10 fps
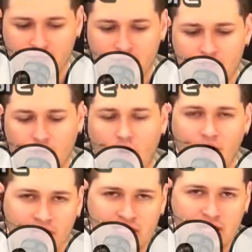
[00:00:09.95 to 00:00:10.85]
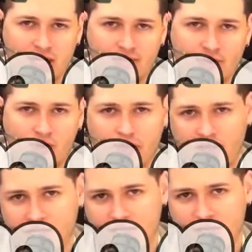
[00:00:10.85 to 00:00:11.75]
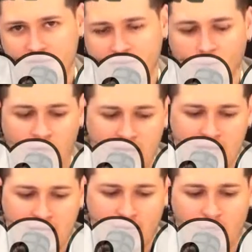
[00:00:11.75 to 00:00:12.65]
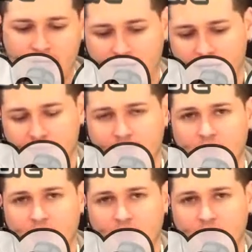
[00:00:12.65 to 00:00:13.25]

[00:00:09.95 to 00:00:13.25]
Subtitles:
So are they safe? Are they not safe? Why? Why not?